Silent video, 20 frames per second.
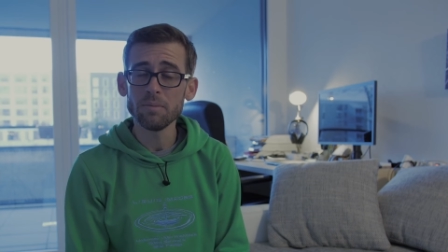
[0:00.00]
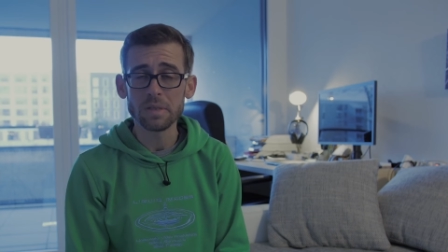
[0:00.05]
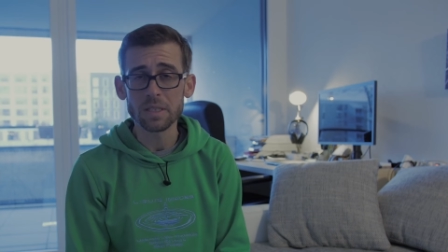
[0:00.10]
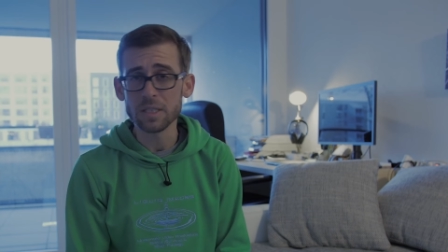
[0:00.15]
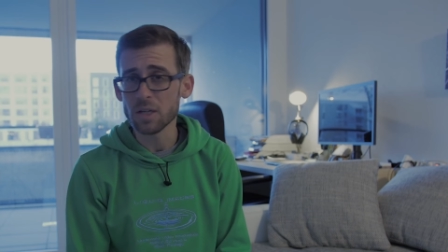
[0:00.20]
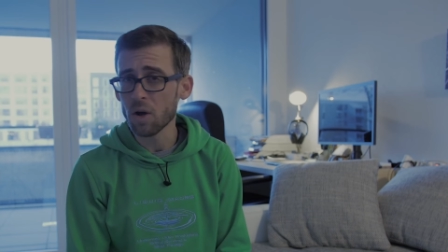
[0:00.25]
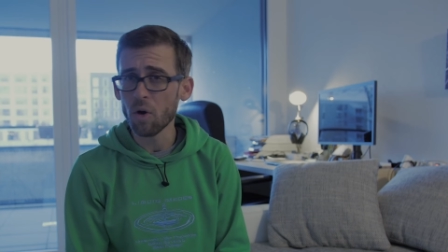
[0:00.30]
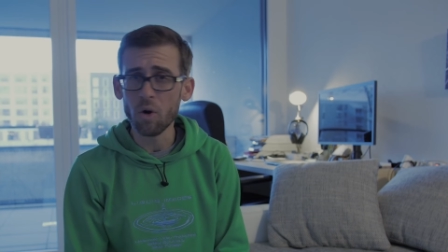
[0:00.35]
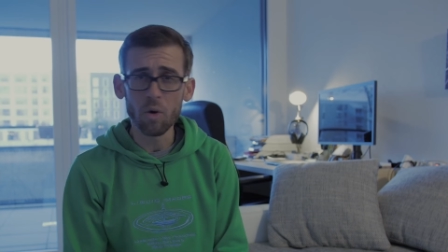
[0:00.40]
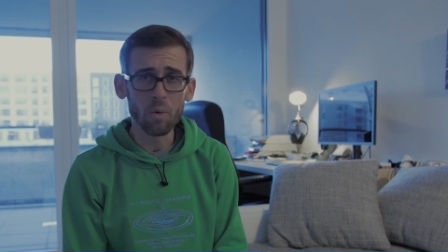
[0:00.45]
It's
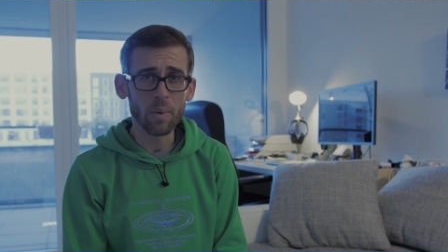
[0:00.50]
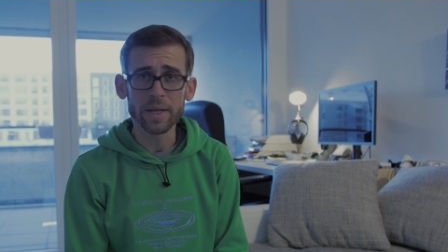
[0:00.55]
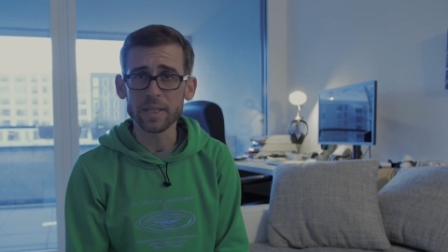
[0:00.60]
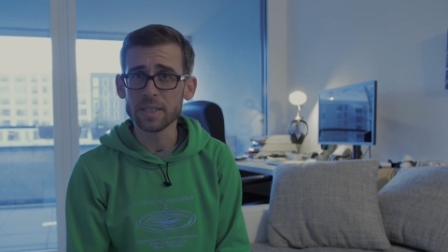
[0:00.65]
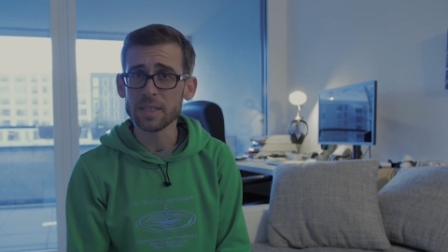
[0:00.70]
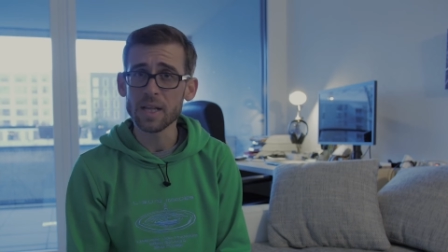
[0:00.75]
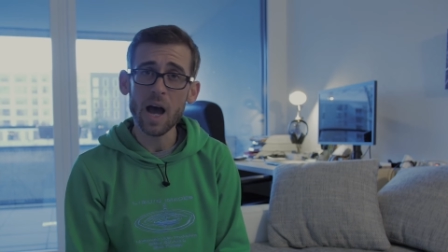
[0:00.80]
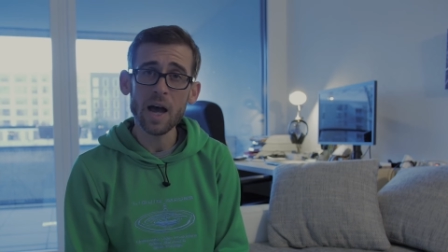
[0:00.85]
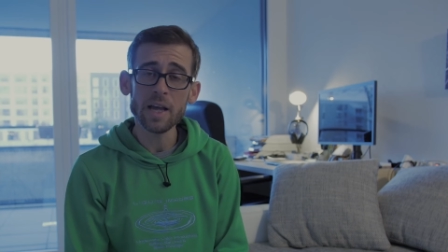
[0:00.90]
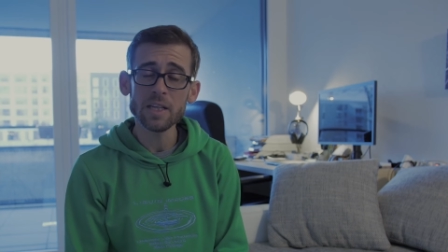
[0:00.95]
not always
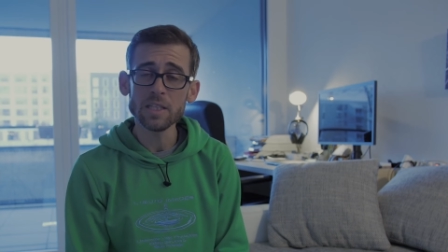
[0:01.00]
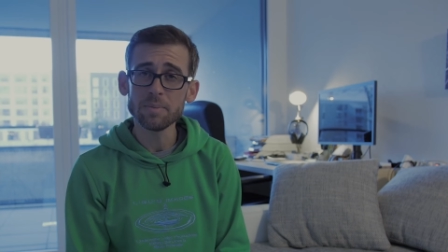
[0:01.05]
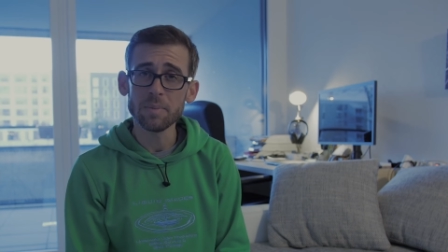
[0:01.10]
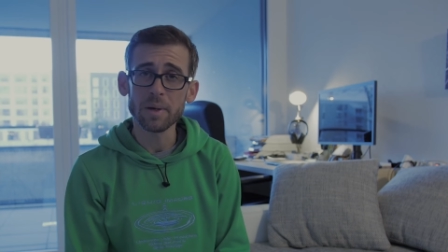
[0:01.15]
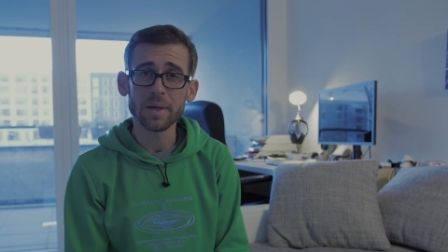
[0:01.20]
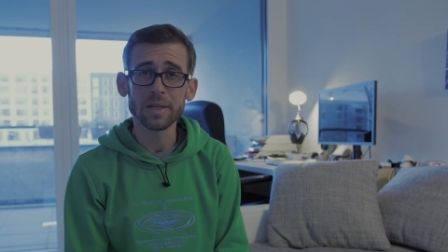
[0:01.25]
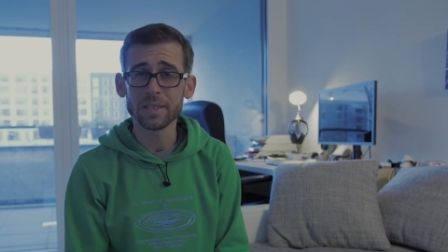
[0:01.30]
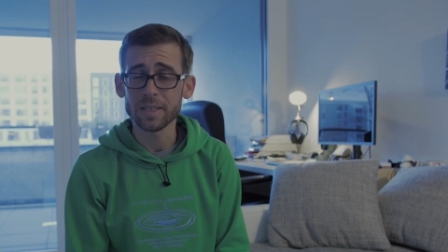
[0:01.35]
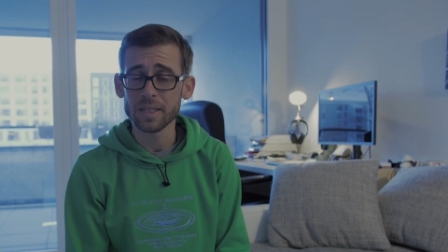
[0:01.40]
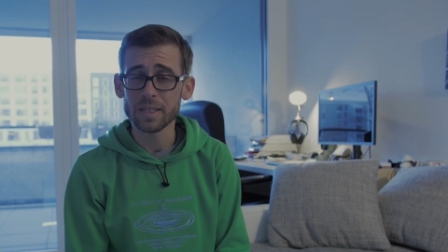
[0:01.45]
nice,
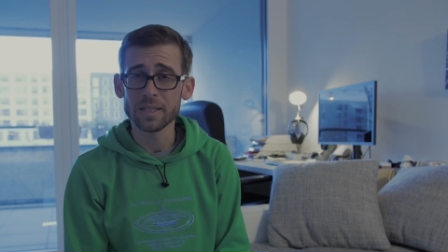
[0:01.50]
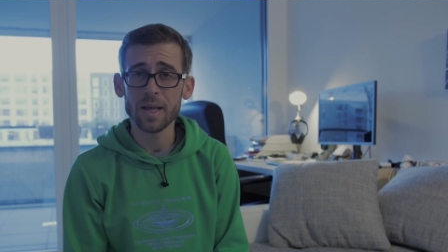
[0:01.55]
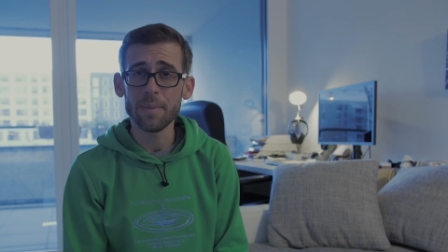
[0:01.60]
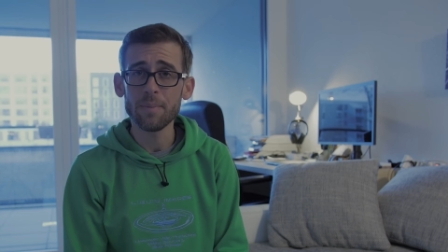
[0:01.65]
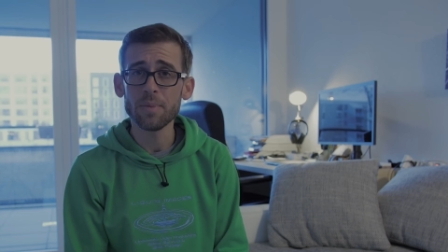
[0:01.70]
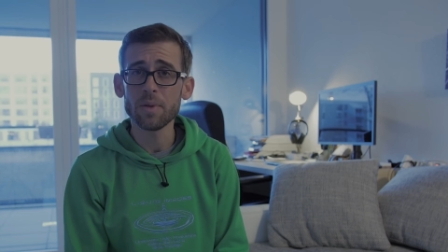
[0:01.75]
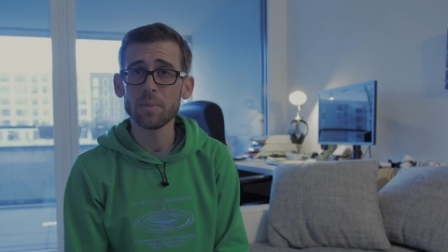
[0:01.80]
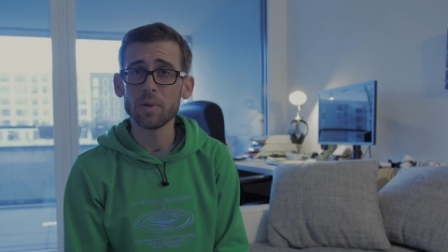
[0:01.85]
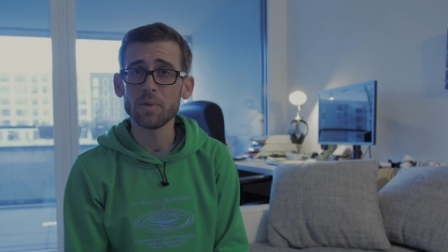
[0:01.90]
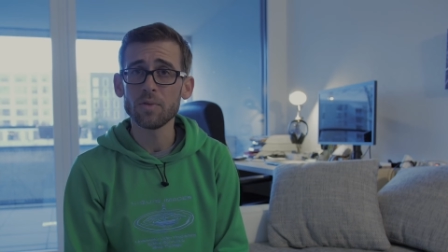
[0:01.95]
but it's
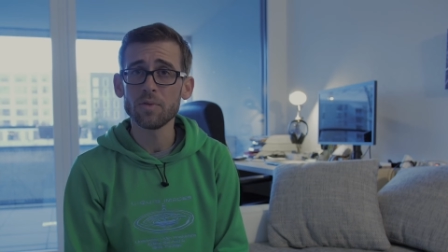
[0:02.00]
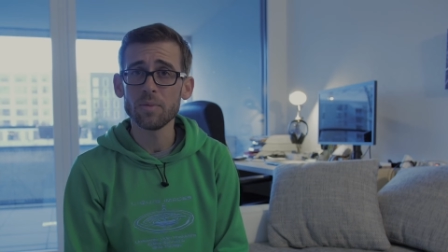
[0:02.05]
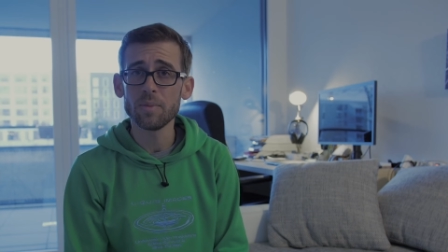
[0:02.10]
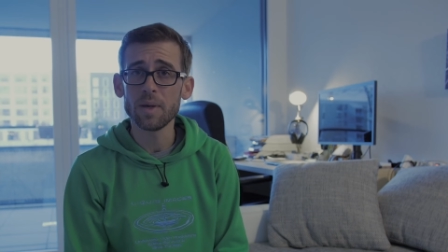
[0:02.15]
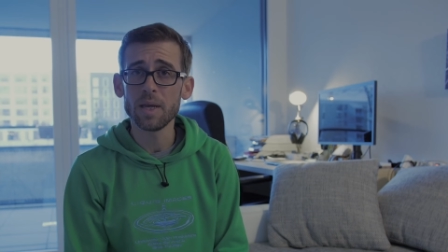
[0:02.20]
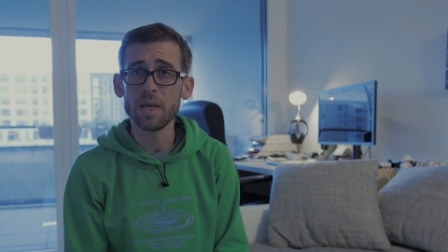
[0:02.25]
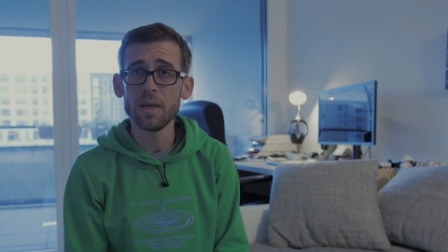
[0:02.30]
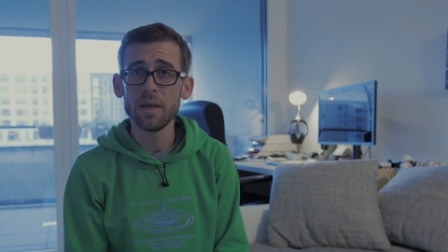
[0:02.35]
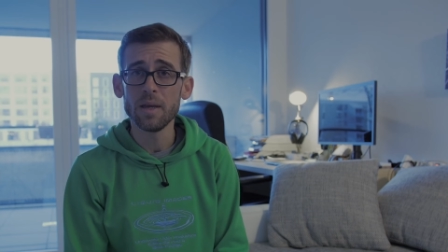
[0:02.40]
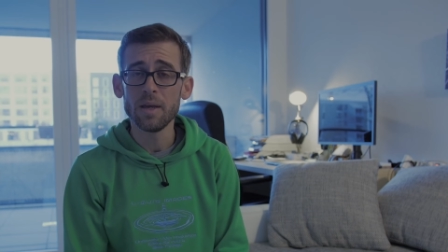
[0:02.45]
acceptable for
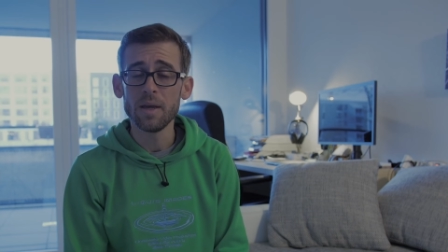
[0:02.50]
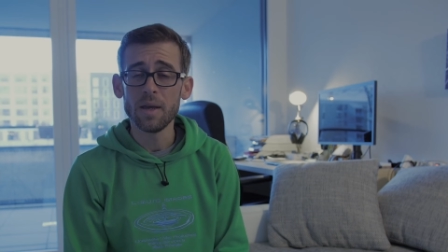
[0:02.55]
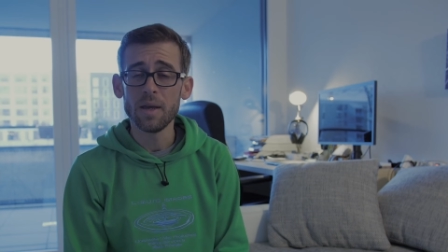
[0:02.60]
me.